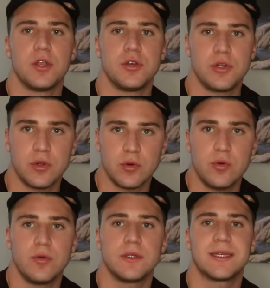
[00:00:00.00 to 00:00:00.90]

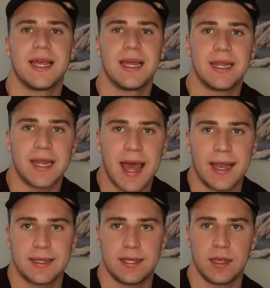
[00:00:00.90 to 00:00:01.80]
Choose
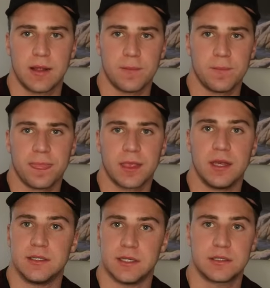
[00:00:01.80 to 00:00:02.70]
that
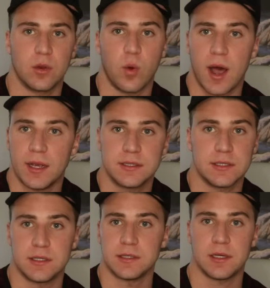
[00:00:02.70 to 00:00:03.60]
because it's a wise
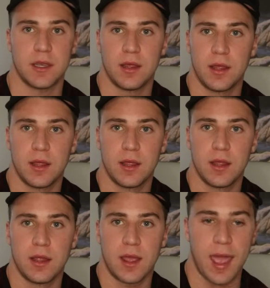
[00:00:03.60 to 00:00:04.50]
decision.
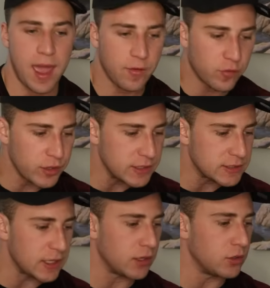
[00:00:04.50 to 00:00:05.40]
Every
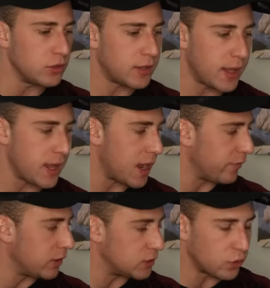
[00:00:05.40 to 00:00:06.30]
single day,
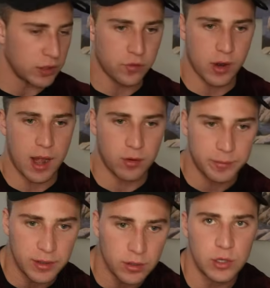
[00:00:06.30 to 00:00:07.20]
every
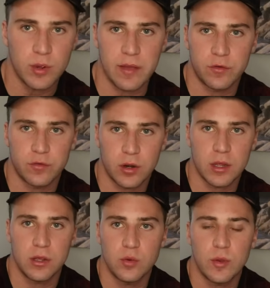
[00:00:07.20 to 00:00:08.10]
24-hour period you have in
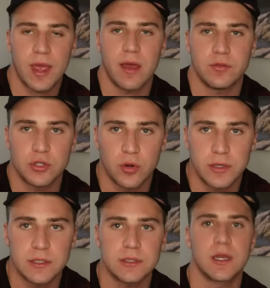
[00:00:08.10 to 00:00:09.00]
front of you, we have
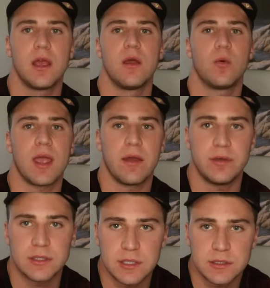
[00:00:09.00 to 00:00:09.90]
choices, we
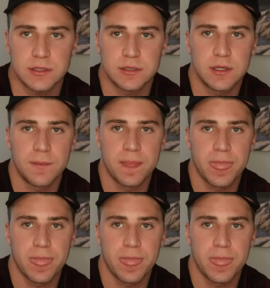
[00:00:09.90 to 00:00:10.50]
have decisions.